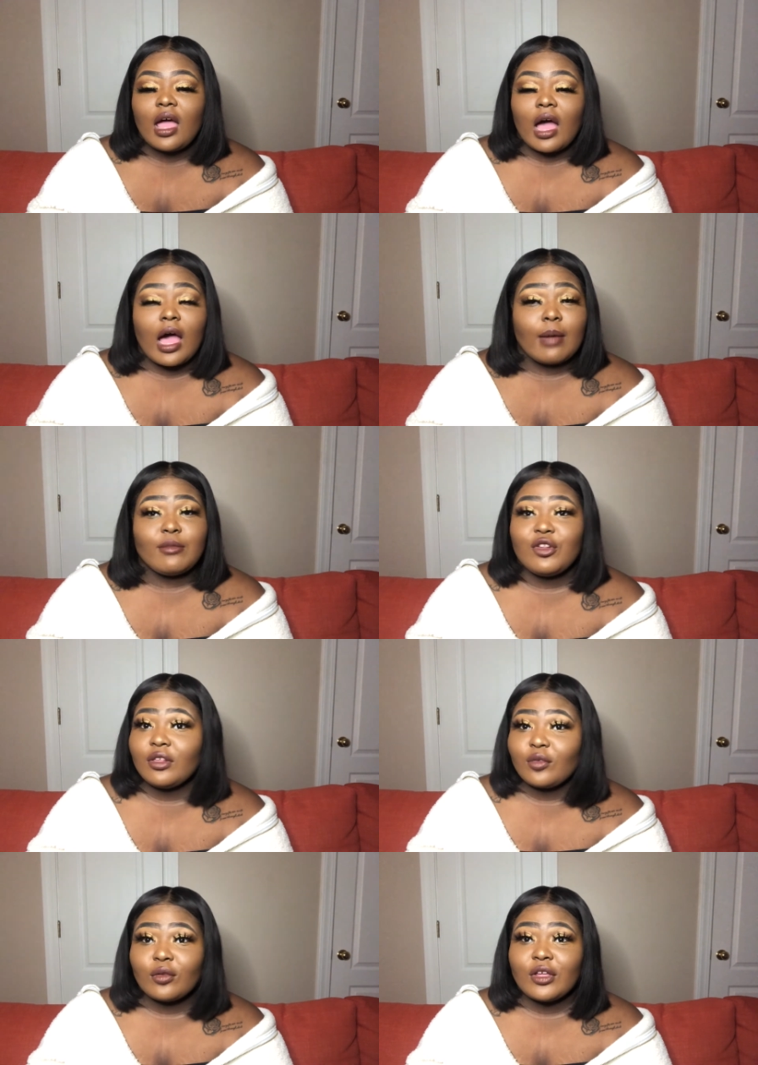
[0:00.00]
I'm
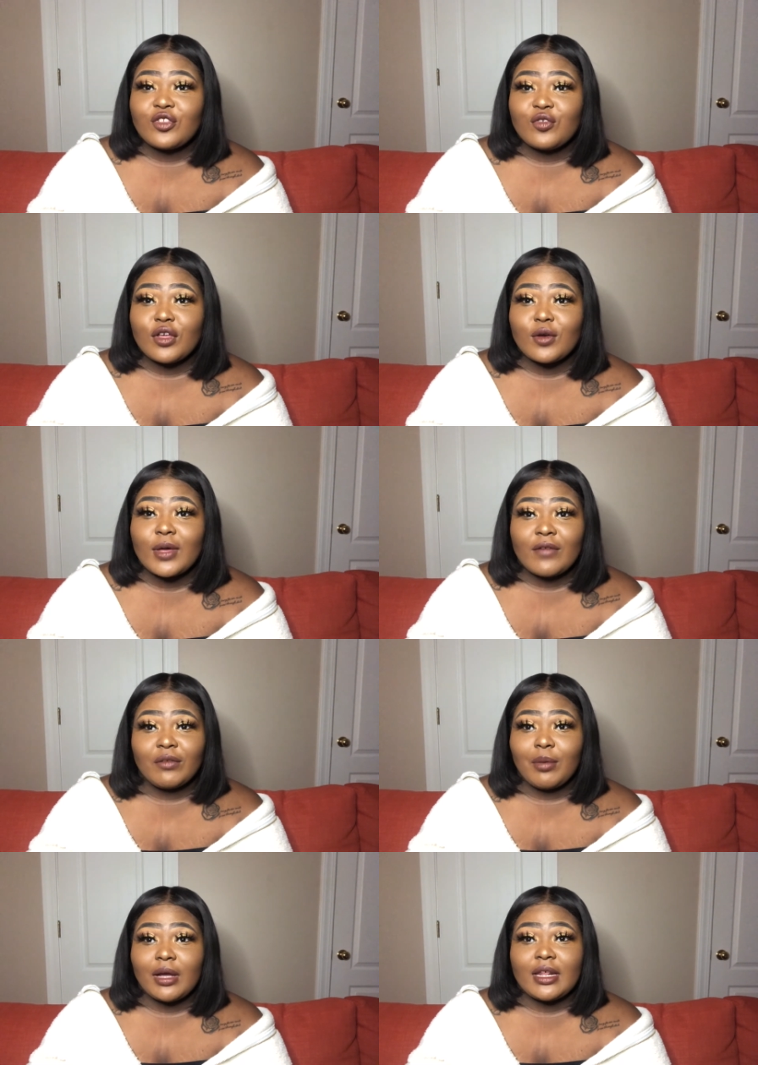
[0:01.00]
just gonna let you know
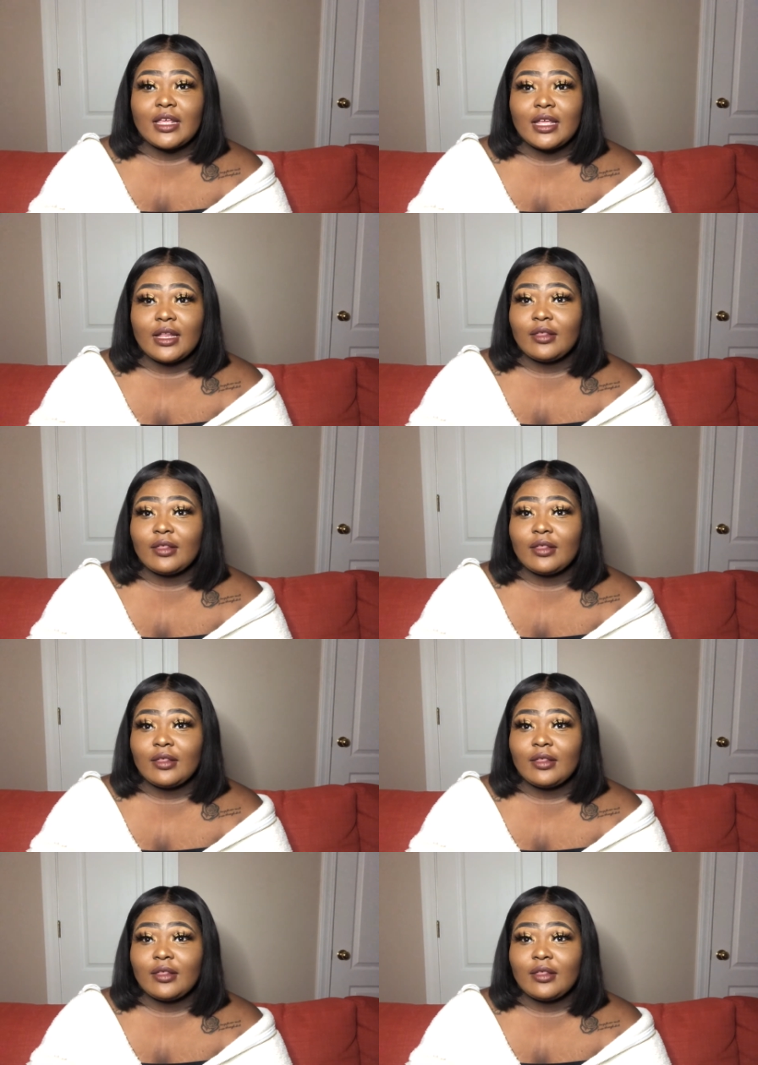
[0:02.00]
everybody gets